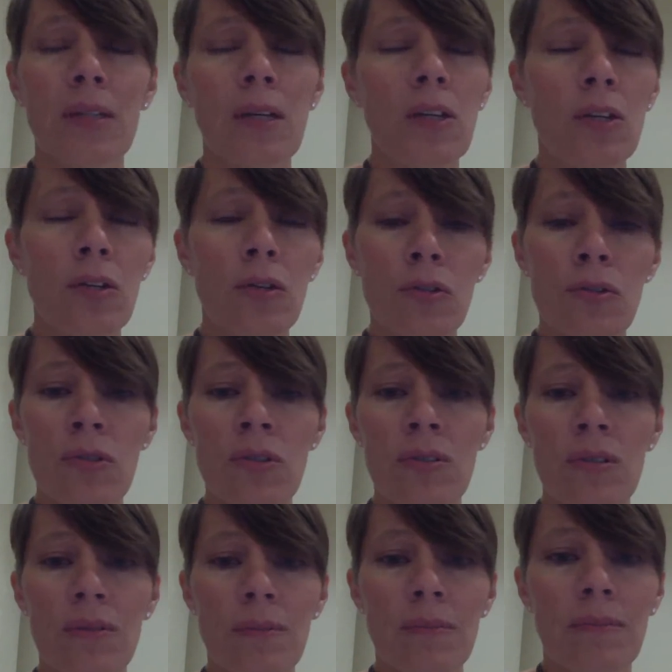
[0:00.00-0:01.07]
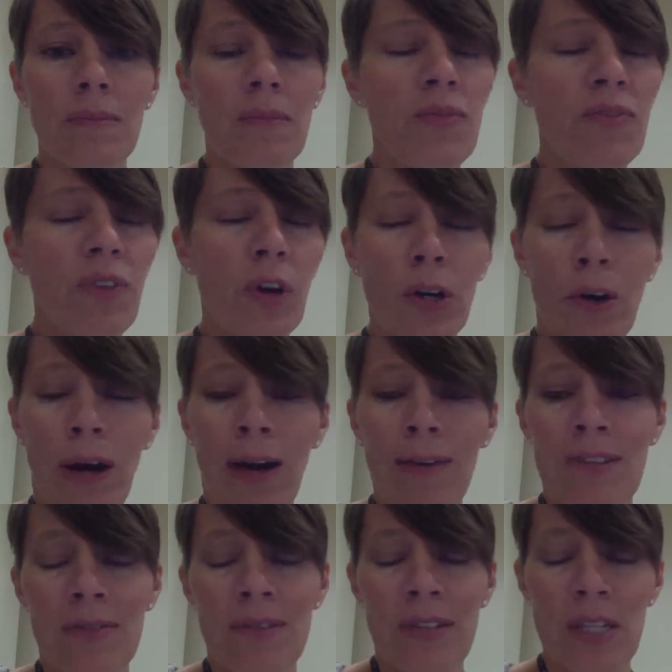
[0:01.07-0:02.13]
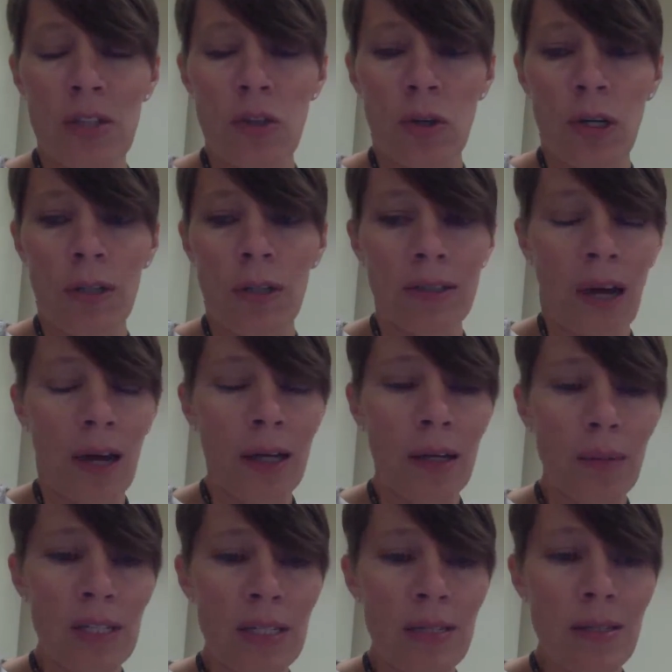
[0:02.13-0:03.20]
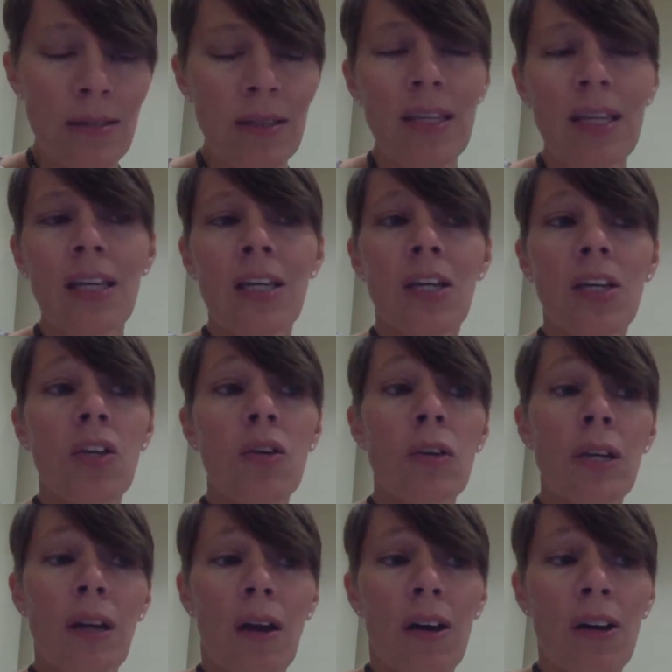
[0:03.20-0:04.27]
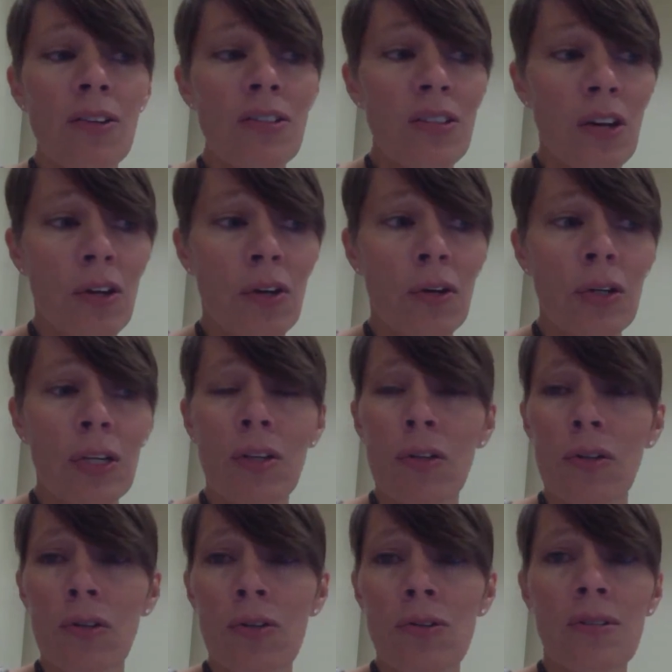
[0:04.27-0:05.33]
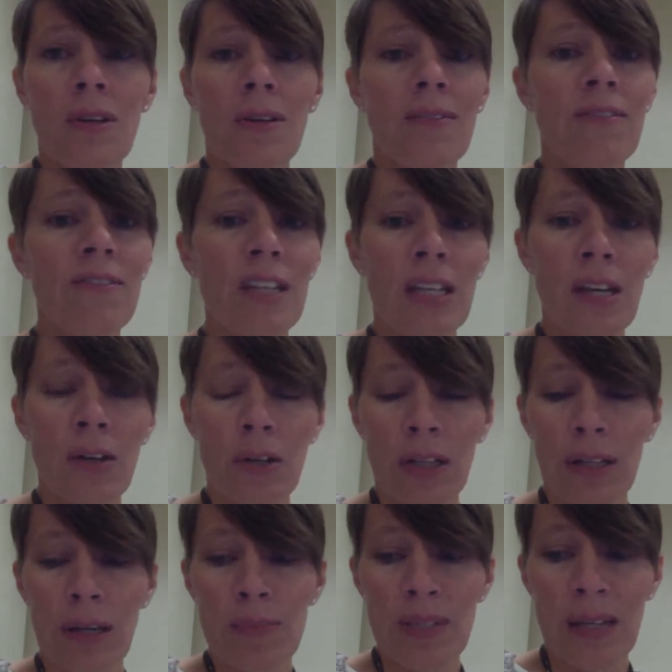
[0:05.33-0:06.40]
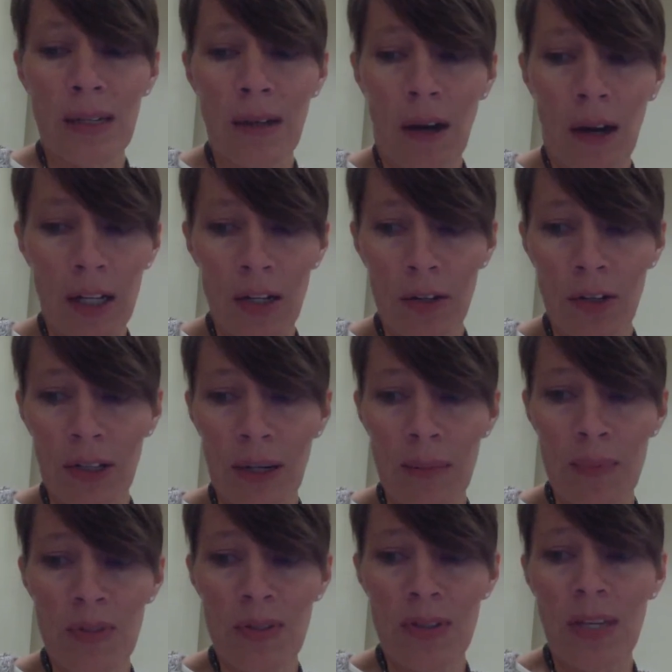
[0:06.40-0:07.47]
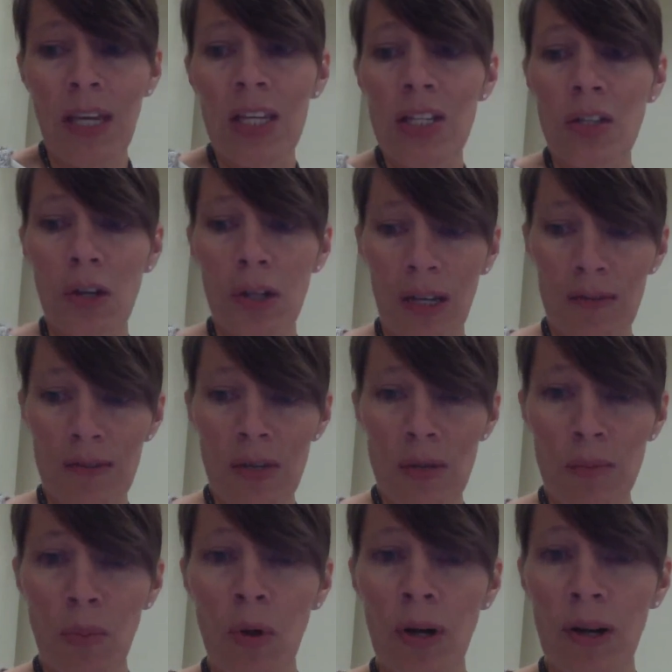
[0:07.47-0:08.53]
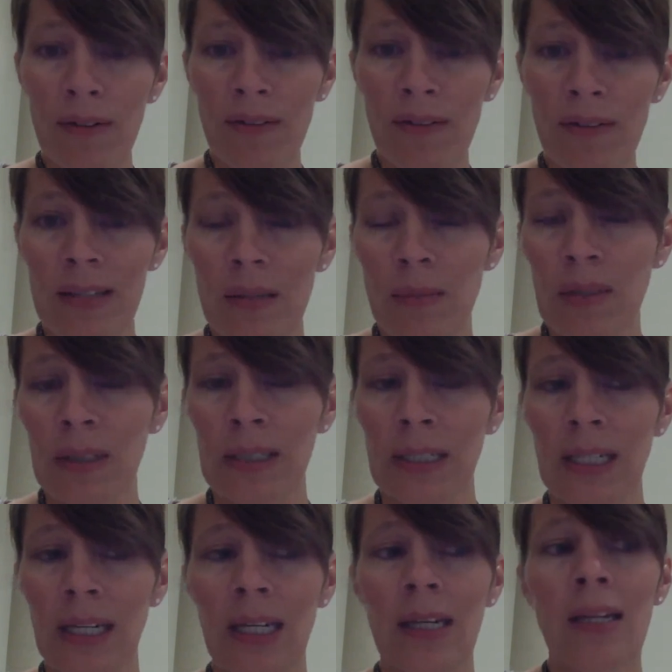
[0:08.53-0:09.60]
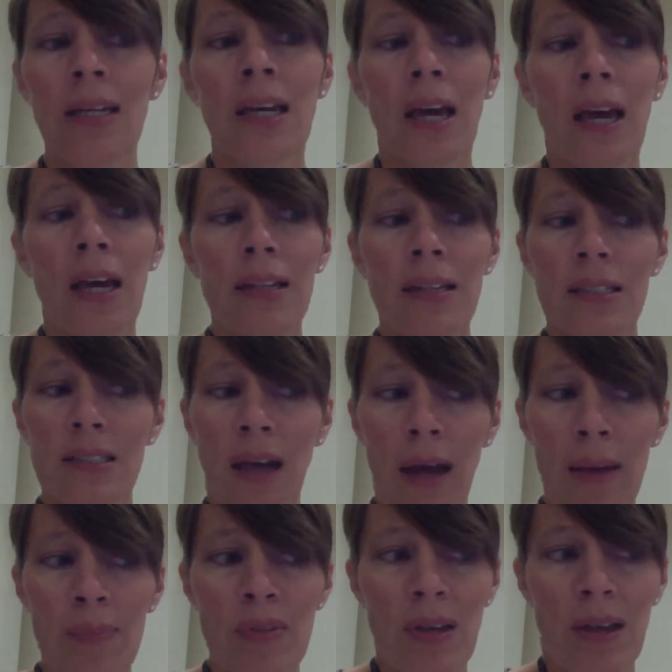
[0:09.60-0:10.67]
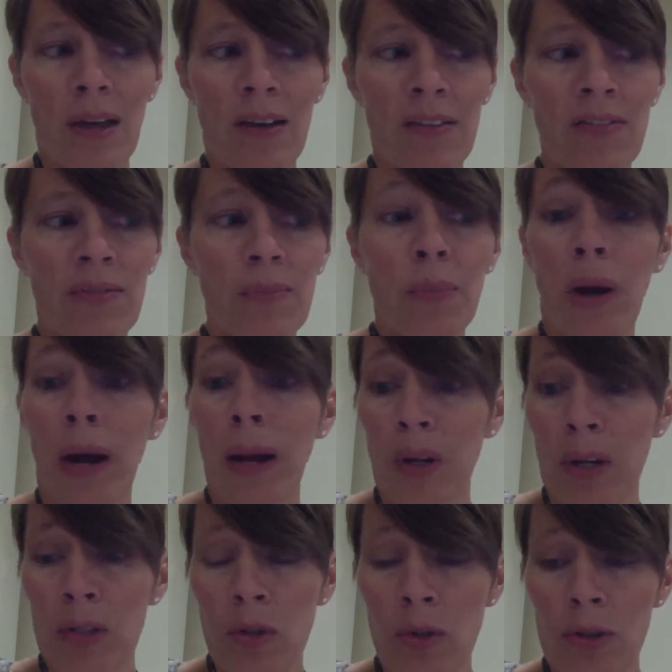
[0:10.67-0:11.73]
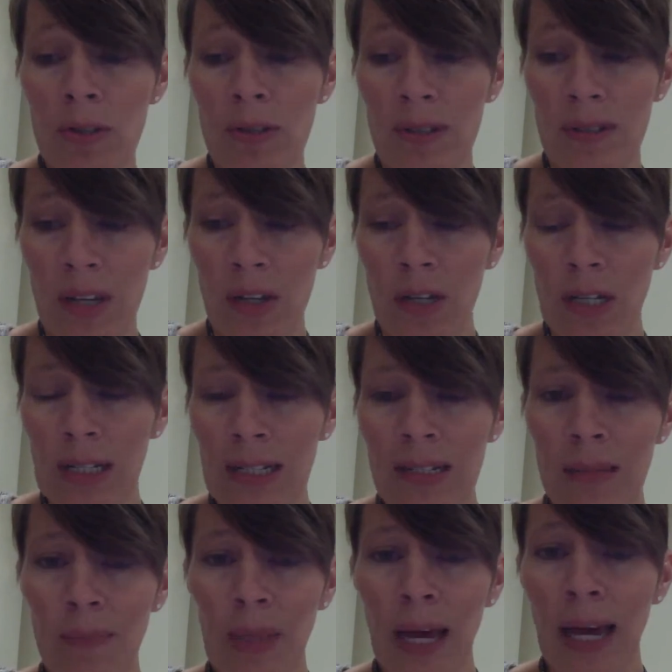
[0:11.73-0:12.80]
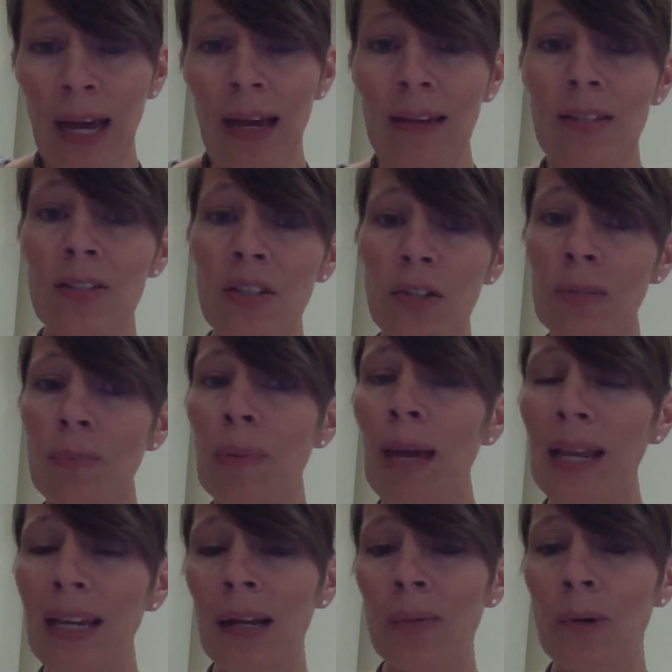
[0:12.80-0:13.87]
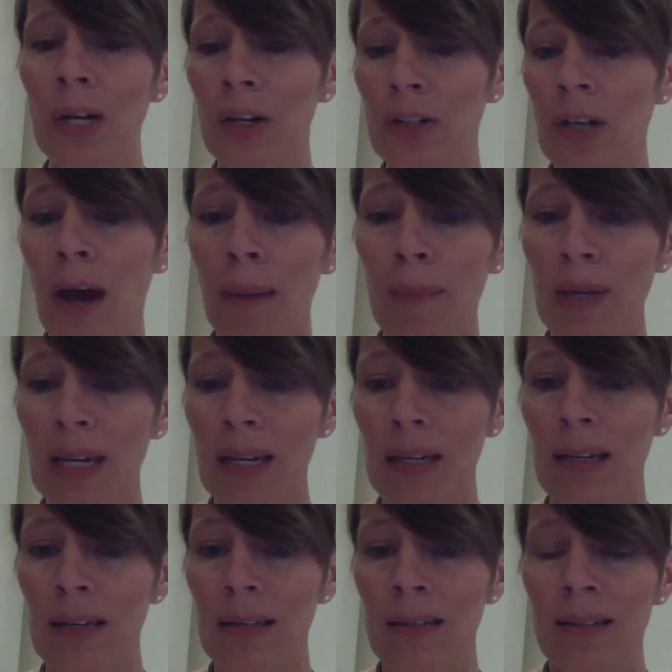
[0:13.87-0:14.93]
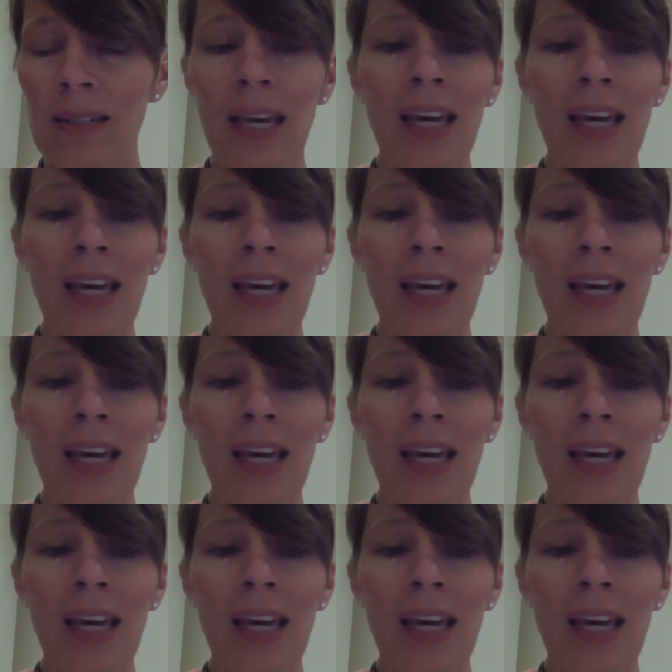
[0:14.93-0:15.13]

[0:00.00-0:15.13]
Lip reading: use photographs of historical documents, you can also use video clips and audio clips. So it gives you more flexibility in the types of primary sources that you can display. So depending on what your topic is,